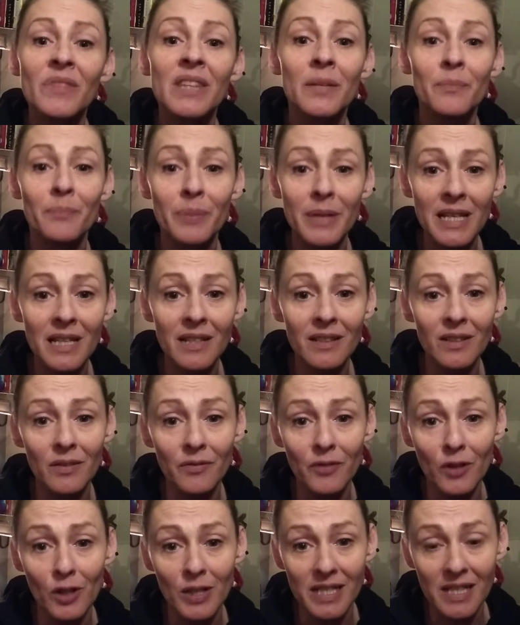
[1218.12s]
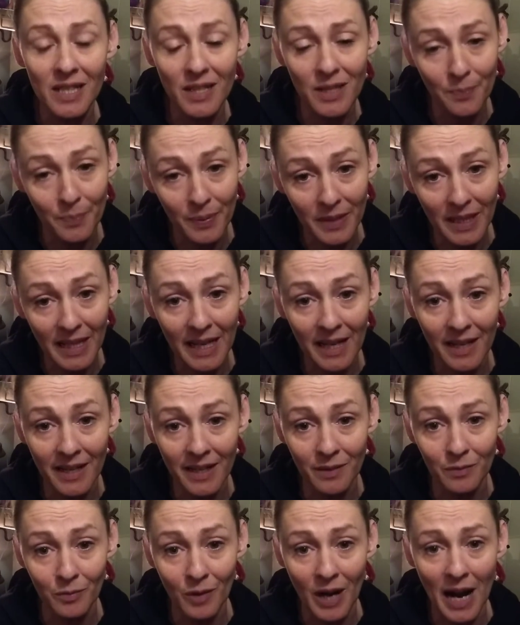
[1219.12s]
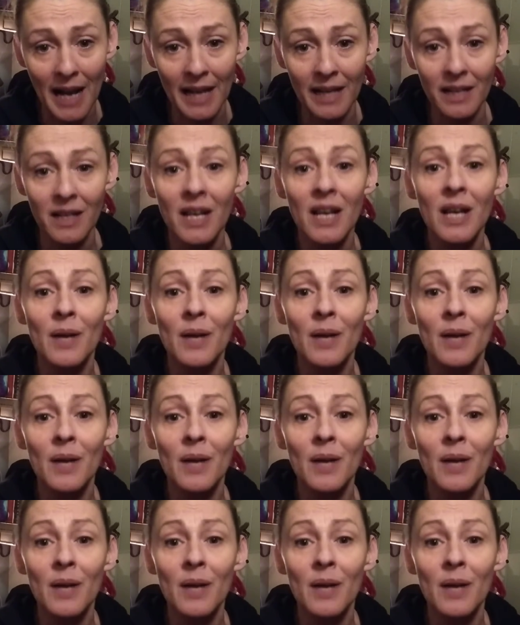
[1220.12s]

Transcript: being the voice of the planet, right?